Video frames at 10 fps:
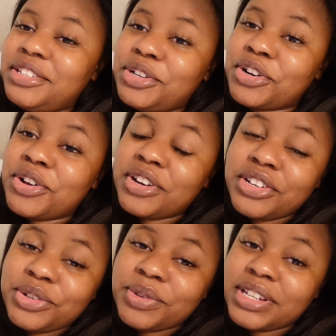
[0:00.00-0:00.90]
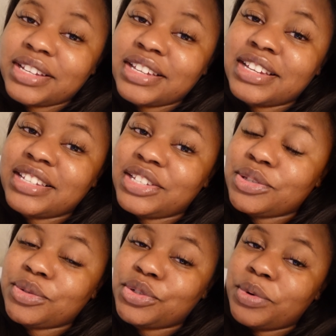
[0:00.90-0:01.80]
You're going to do it because this
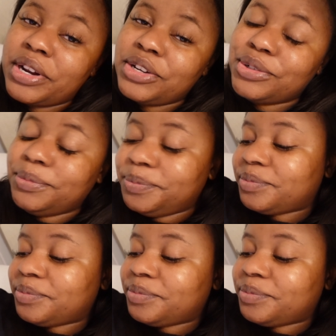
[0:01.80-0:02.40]
is what you want to do.